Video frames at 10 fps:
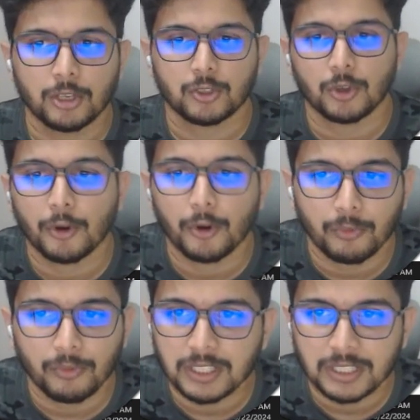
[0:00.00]

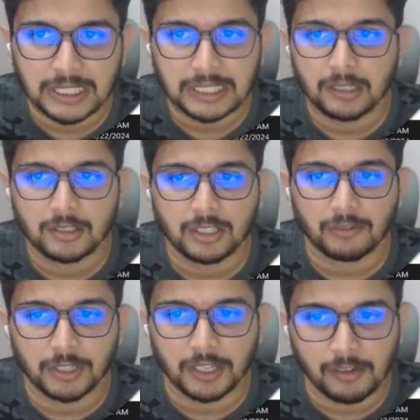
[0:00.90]
So we'll just
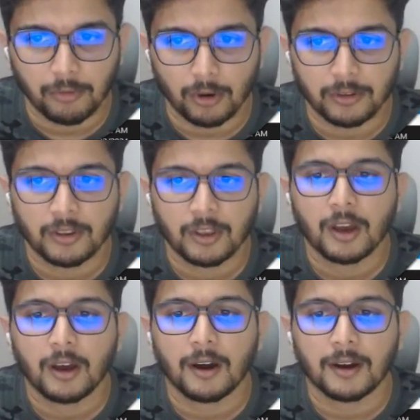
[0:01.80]
stick with the defaults.
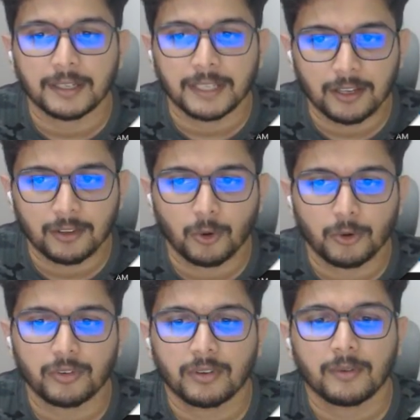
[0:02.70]
Uh, data
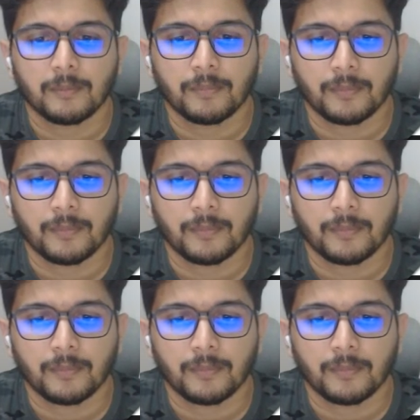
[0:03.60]
source,